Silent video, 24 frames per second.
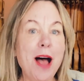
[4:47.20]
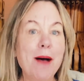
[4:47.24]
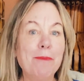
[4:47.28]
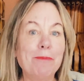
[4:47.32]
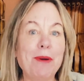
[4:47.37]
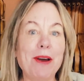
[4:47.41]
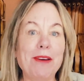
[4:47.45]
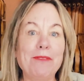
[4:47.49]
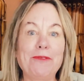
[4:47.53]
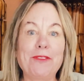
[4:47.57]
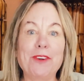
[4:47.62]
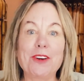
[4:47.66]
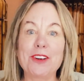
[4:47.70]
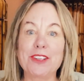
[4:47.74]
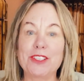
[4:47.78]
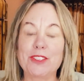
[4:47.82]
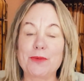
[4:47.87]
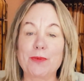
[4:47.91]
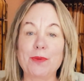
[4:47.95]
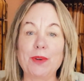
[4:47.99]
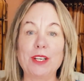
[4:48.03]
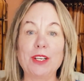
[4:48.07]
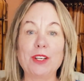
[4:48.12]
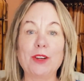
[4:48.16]
But
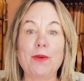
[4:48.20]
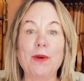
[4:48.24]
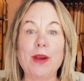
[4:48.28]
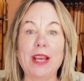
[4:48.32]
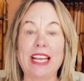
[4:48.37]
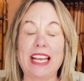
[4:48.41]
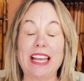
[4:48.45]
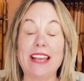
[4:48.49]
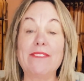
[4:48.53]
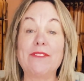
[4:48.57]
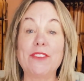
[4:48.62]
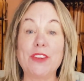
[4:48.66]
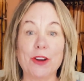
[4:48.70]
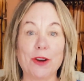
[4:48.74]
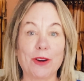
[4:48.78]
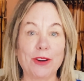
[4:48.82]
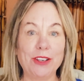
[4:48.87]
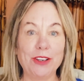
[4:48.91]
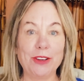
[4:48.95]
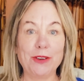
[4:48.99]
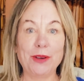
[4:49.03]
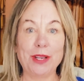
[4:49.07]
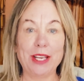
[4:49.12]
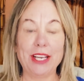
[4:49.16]
first, real quick, if you're
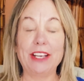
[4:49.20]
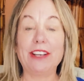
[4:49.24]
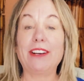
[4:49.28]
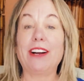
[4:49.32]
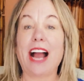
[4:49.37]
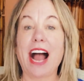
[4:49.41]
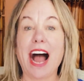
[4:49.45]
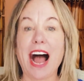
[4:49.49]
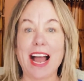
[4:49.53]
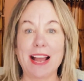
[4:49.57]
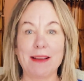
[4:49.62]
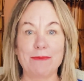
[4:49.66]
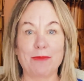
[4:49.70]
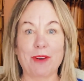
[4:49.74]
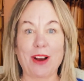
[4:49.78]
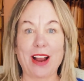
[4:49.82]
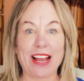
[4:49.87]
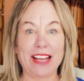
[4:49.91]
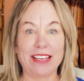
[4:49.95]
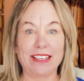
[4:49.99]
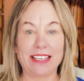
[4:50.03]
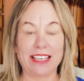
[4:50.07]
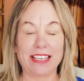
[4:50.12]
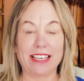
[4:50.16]
new here, I'm
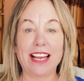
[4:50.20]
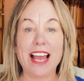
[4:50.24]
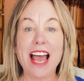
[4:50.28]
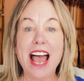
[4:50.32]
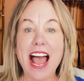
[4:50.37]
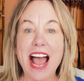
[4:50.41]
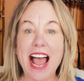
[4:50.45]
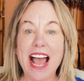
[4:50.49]
Randy.